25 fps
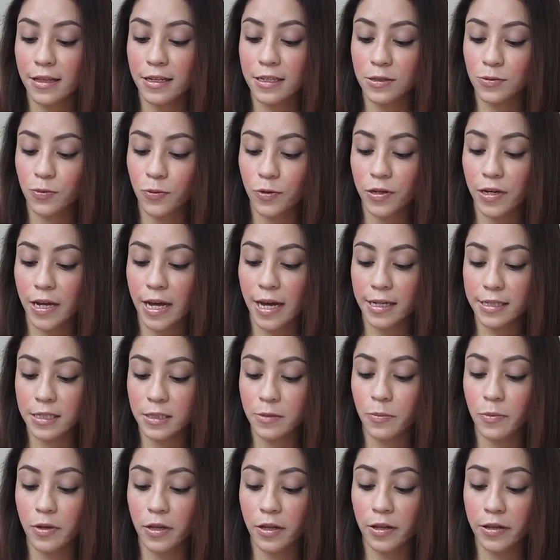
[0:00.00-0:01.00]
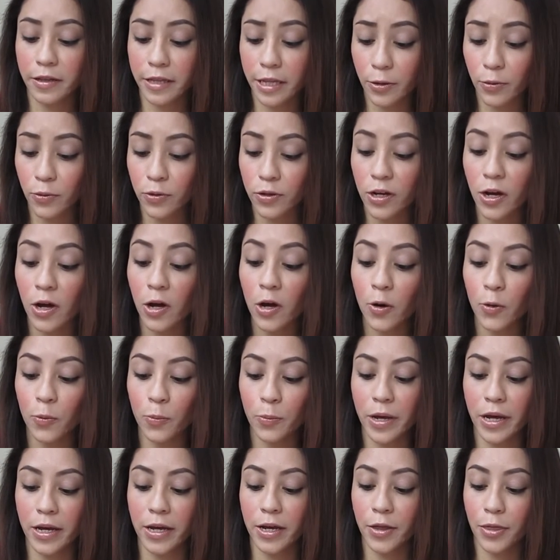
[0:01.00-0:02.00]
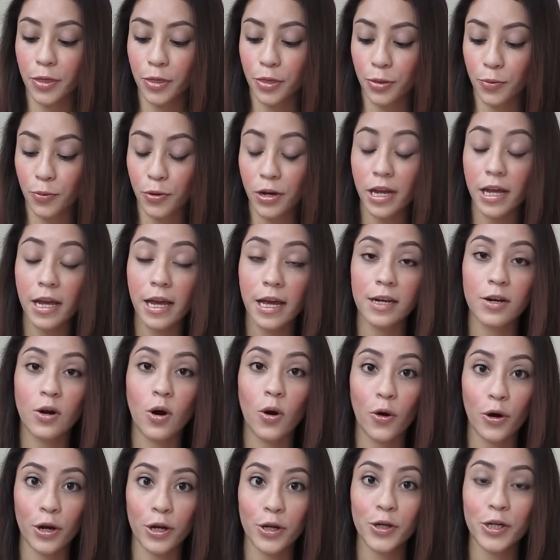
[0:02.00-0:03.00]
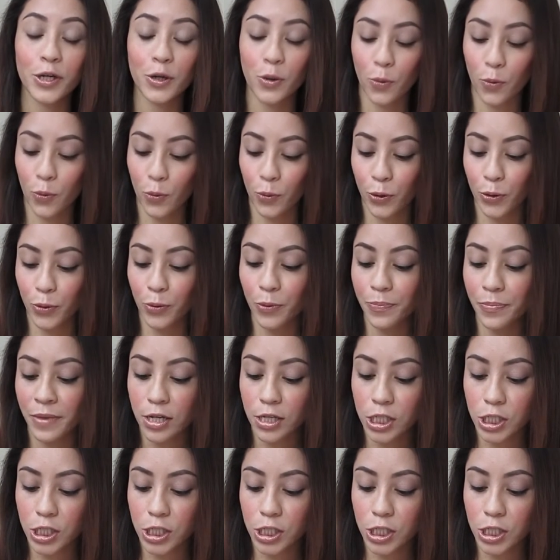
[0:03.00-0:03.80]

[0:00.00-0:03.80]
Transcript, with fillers: this one has melaleuca, omega-3, and argan oil.